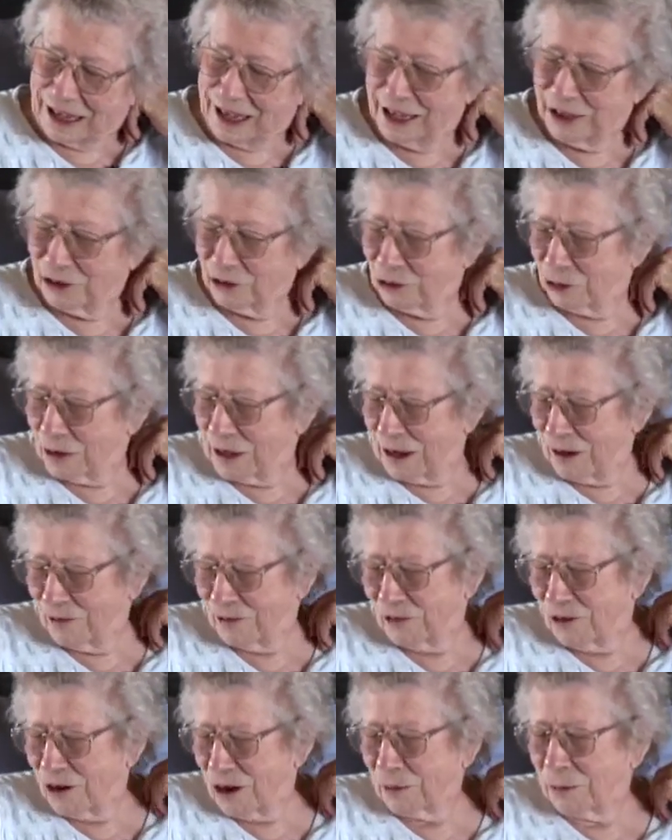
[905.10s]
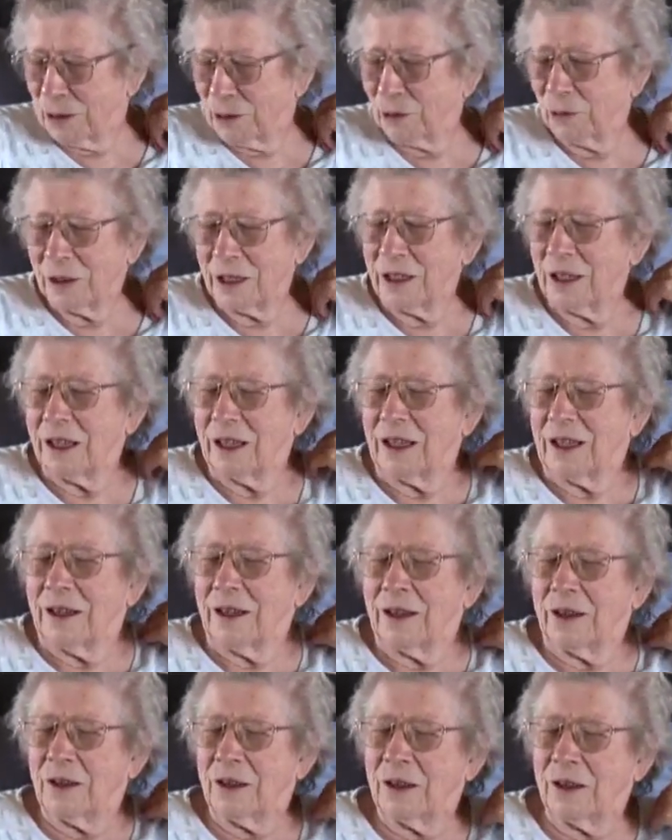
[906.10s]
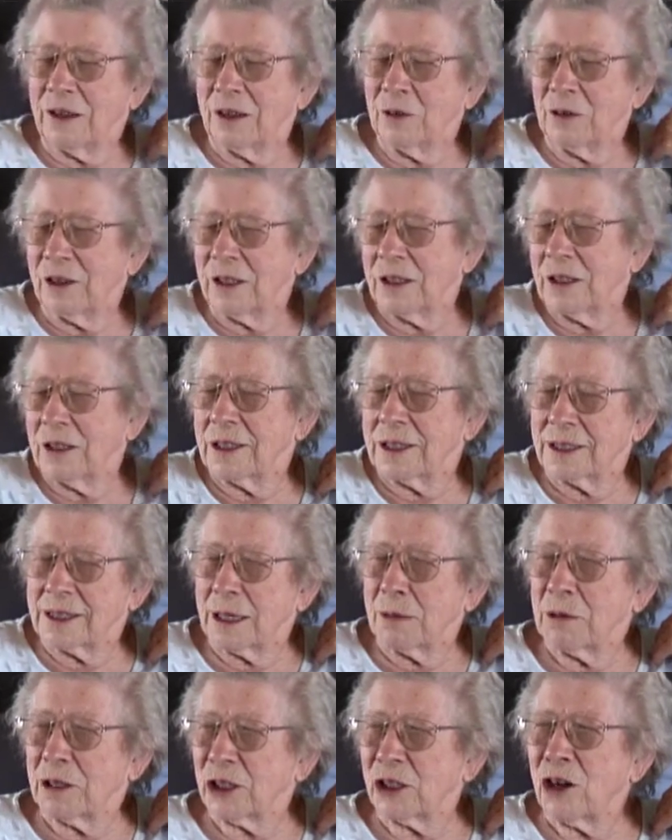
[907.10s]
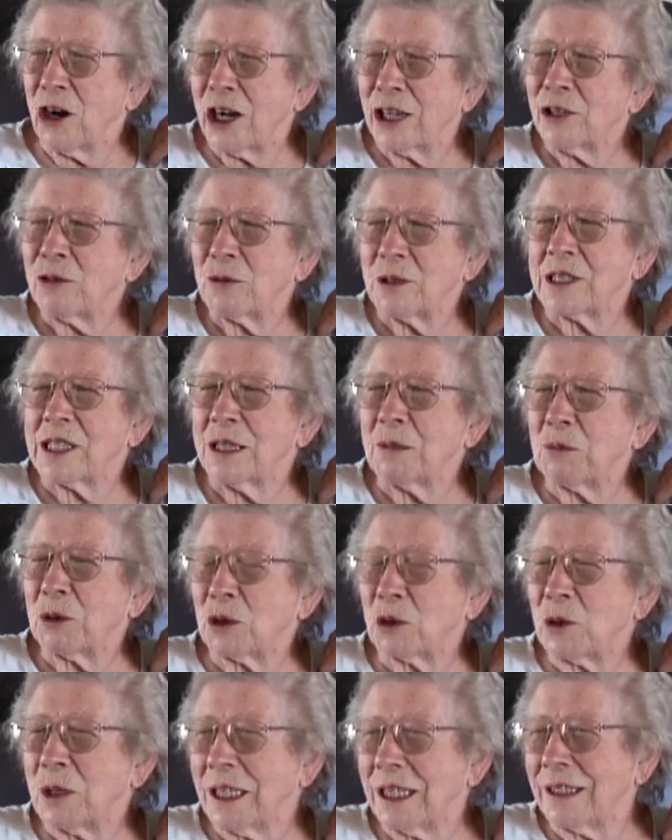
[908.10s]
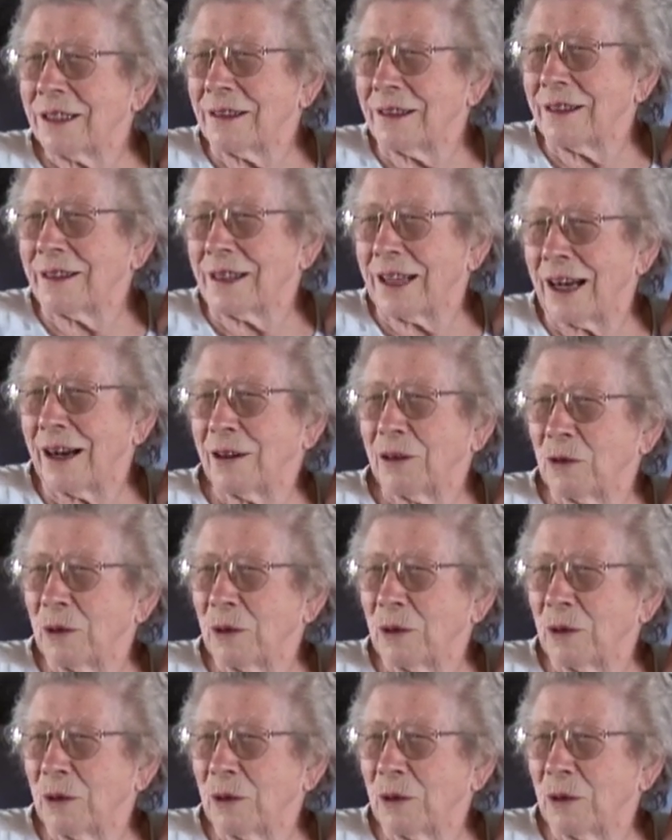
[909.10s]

I don't know how far, but some of the garden was in between there,